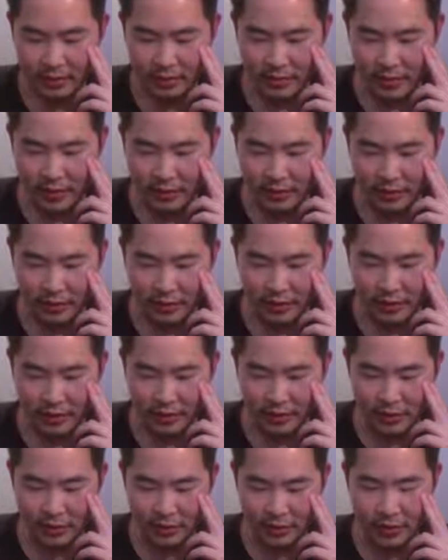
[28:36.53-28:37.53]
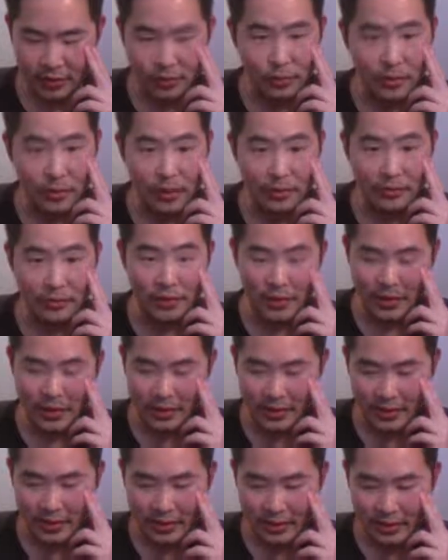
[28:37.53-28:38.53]
but I'll just show you one
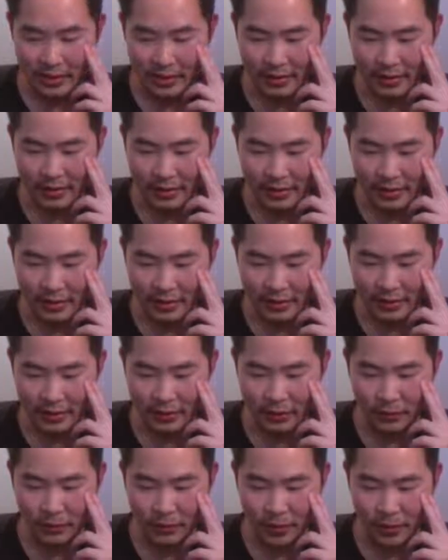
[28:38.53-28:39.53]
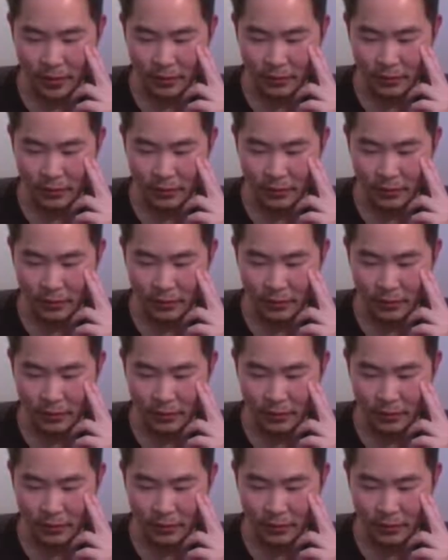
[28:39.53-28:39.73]
run so far